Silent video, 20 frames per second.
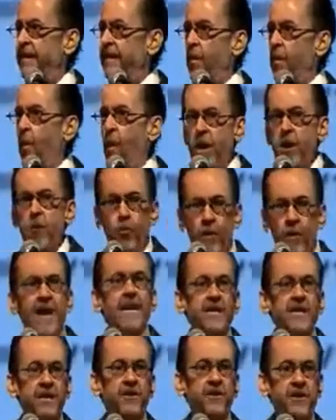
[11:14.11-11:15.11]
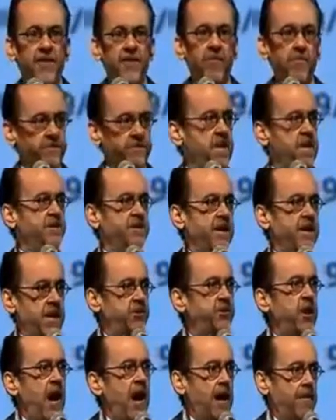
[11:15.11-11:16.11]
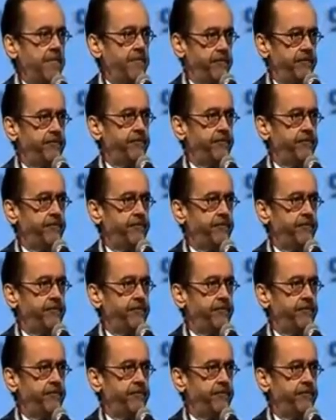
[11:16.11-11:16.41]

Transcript: What do you read this stuff from? It's an inside job.